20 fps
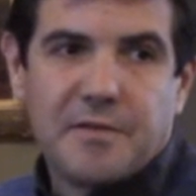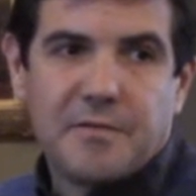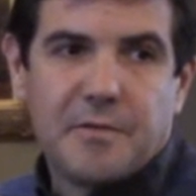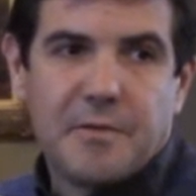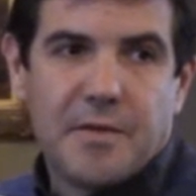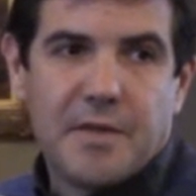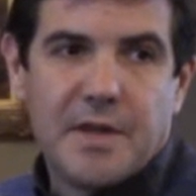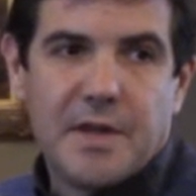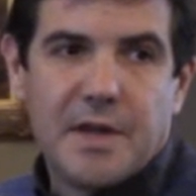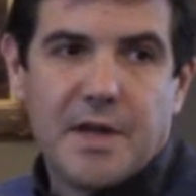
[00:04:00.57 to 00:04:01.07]

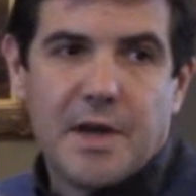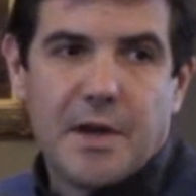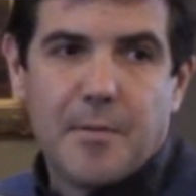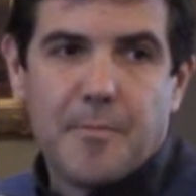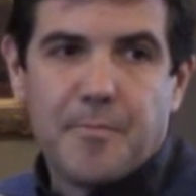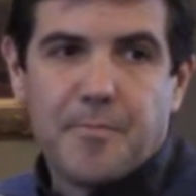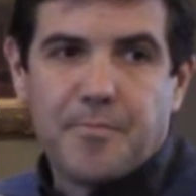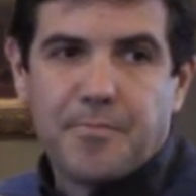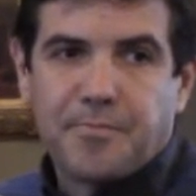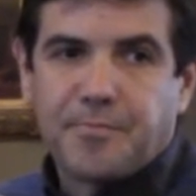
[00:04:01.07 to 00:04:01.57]
for the
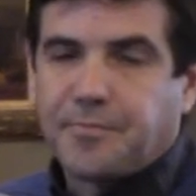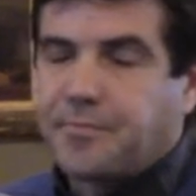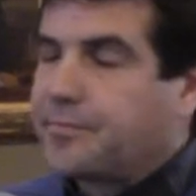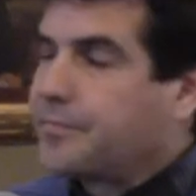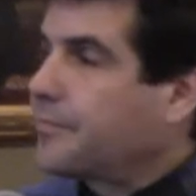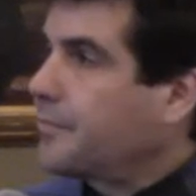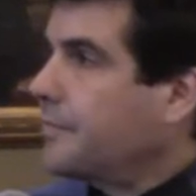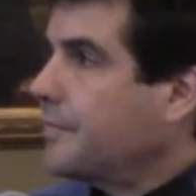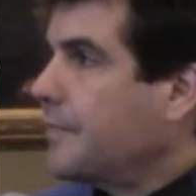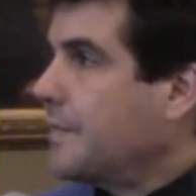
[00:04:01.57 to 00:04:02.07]

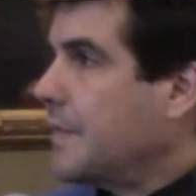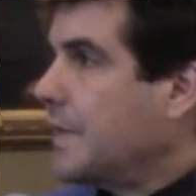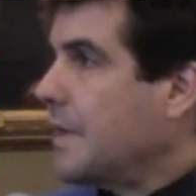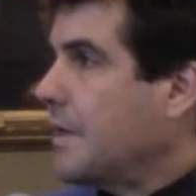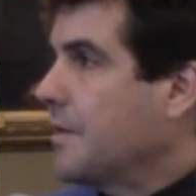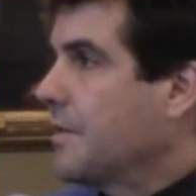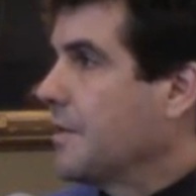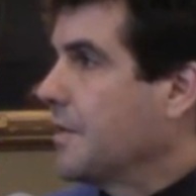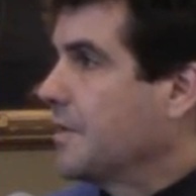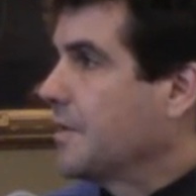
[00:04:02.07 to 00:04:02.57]

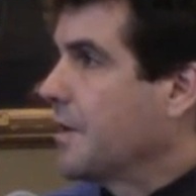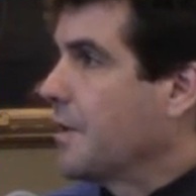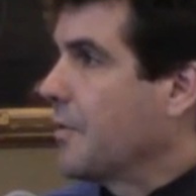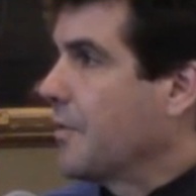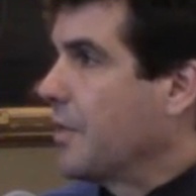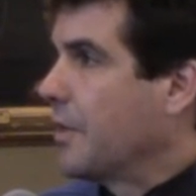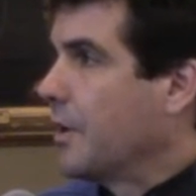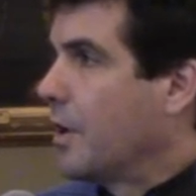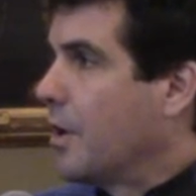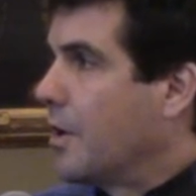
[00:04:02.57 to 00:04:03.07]

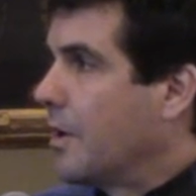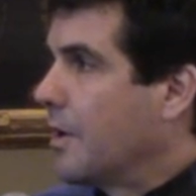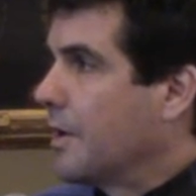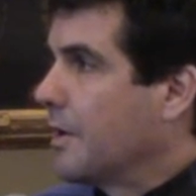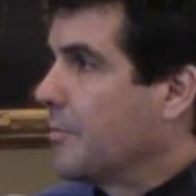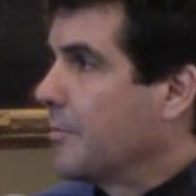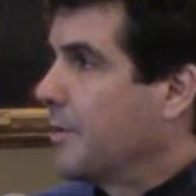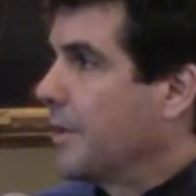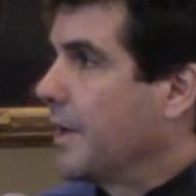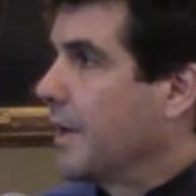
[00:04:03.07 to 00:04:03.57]
south lawn
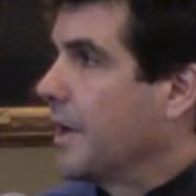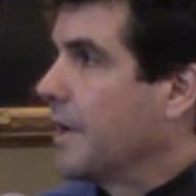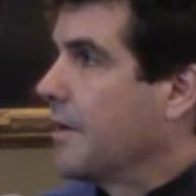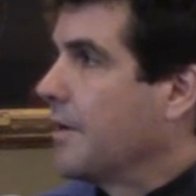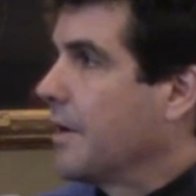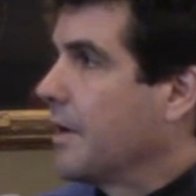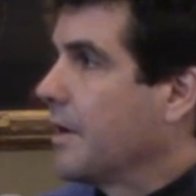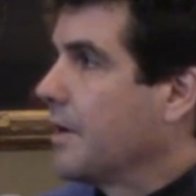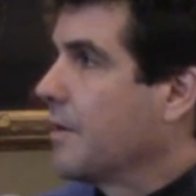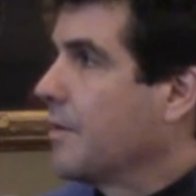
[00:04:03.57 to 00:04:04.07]
and play
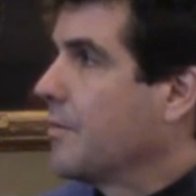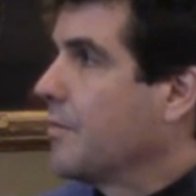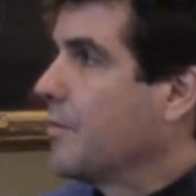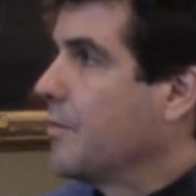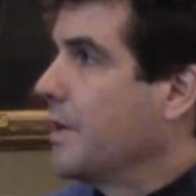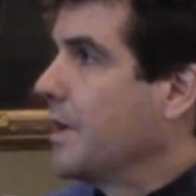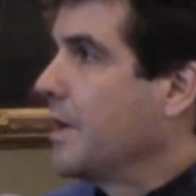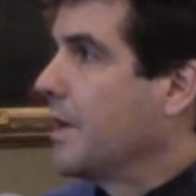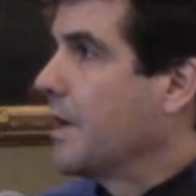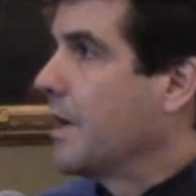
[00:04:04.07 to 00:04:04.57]
area.
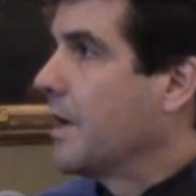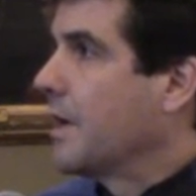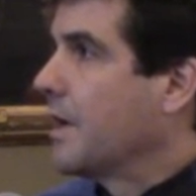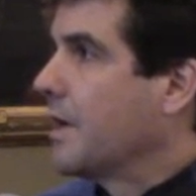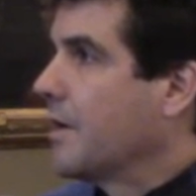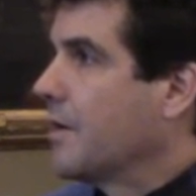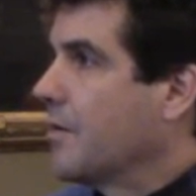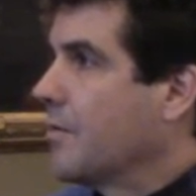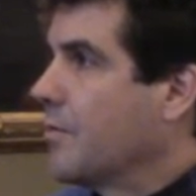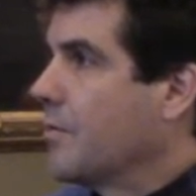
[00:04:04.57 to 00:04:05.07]
We
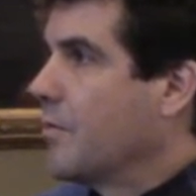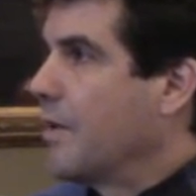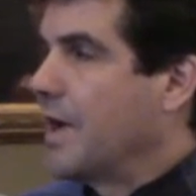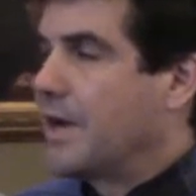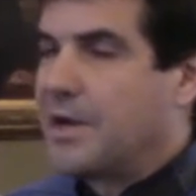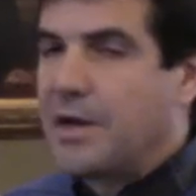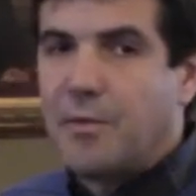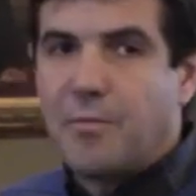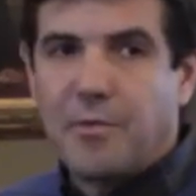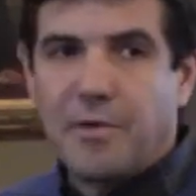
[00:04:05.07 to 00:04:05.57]

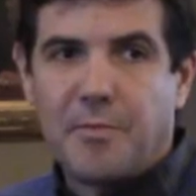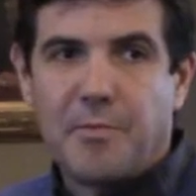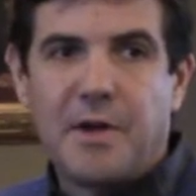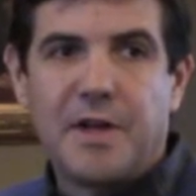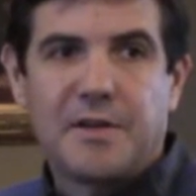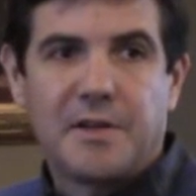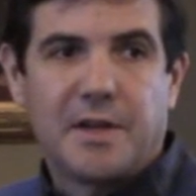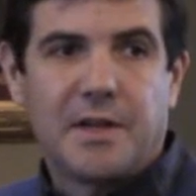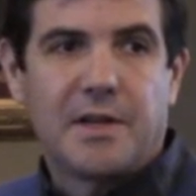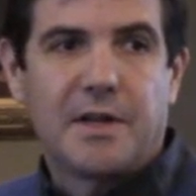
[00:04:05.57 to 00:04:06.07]
ended up with
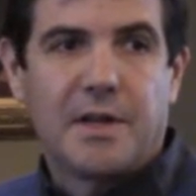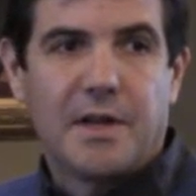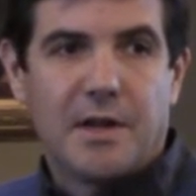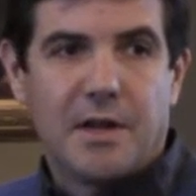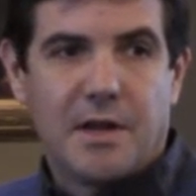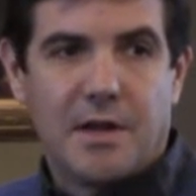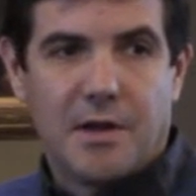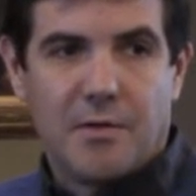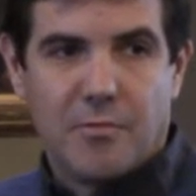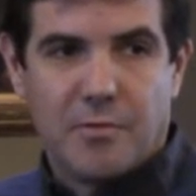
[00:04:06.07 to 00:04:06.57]
basically
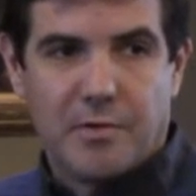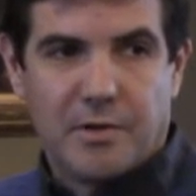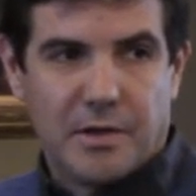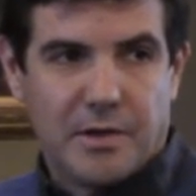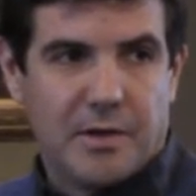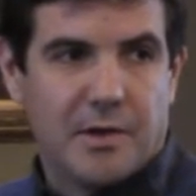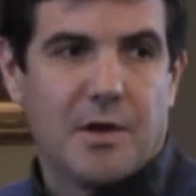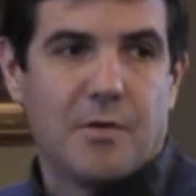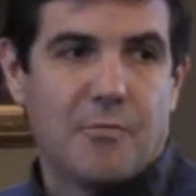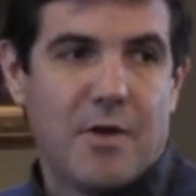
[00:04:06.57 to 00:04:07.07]

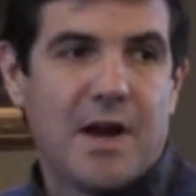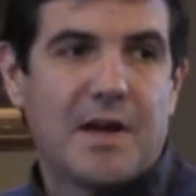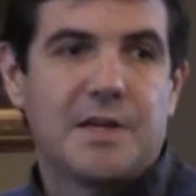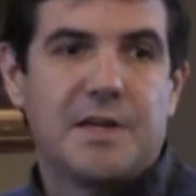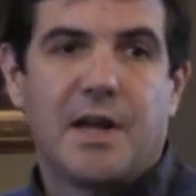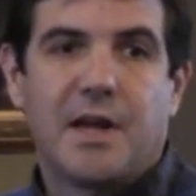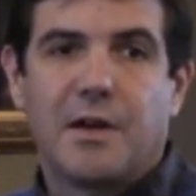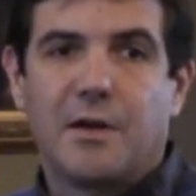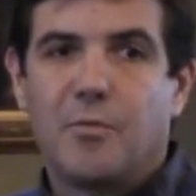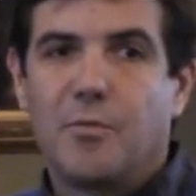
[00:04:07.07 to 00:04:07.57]
a
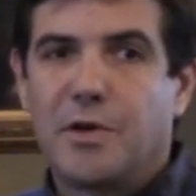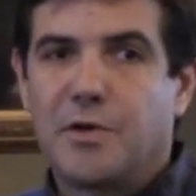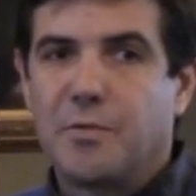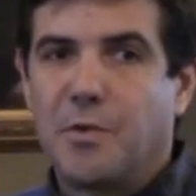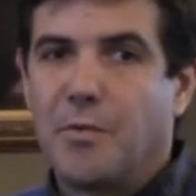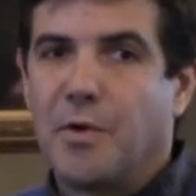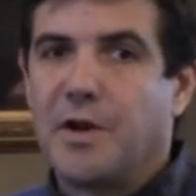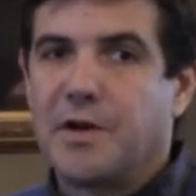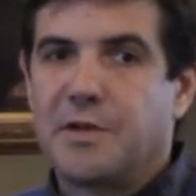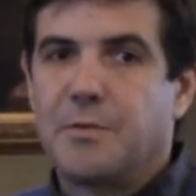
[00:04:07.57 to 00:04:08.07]
rectangle which we
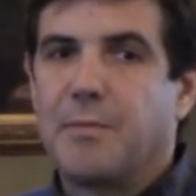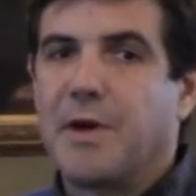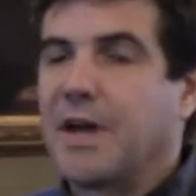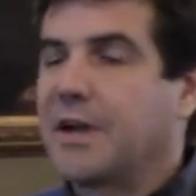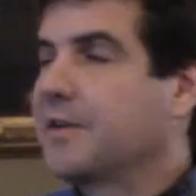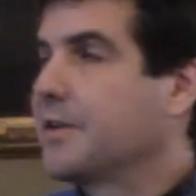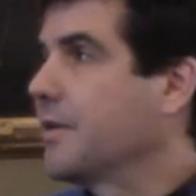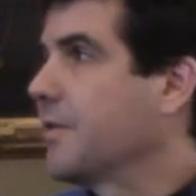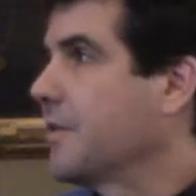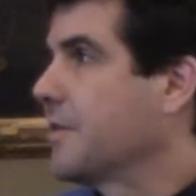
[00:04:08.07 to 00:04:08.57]
wanted to
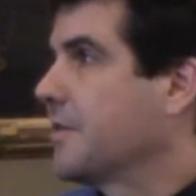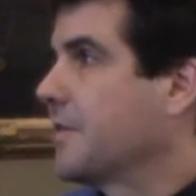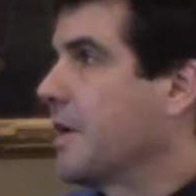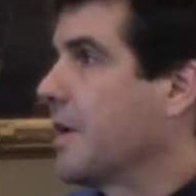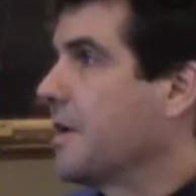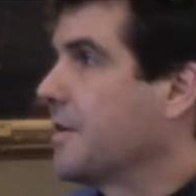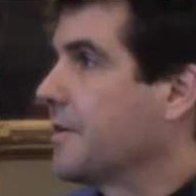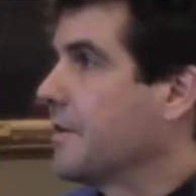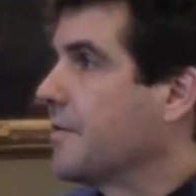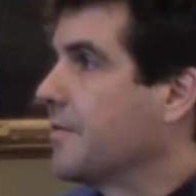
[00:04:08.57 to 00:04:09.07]
max out the
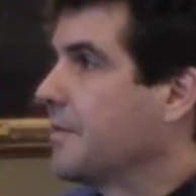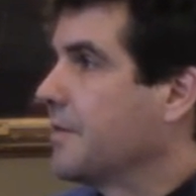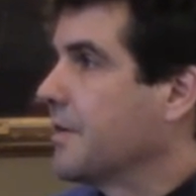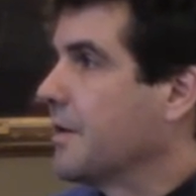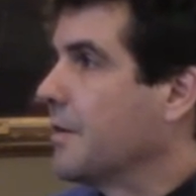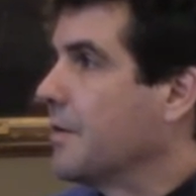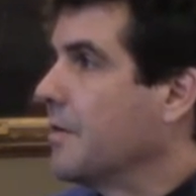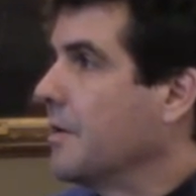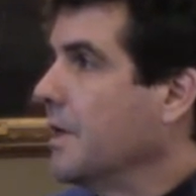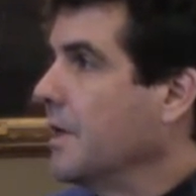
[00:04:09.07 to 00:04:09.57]
size of.
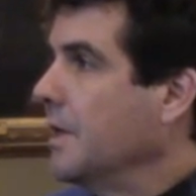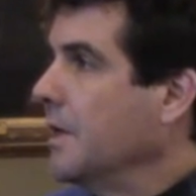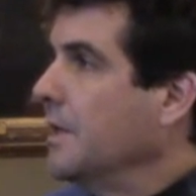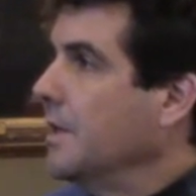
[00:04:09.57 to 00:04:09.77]
So